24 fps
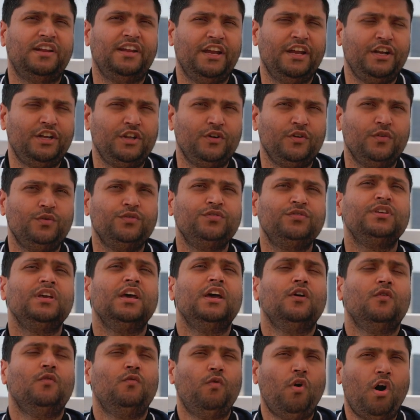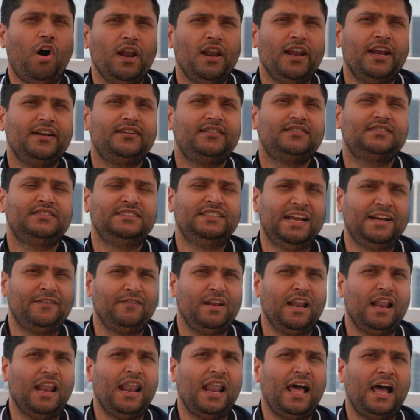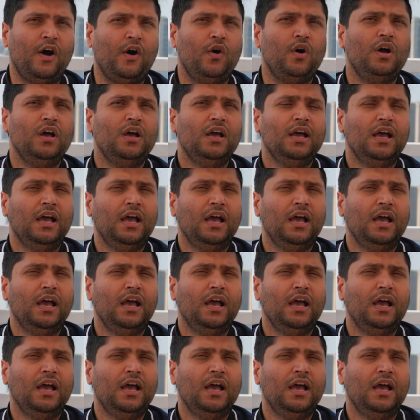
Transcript: layer 2 wallets that will allow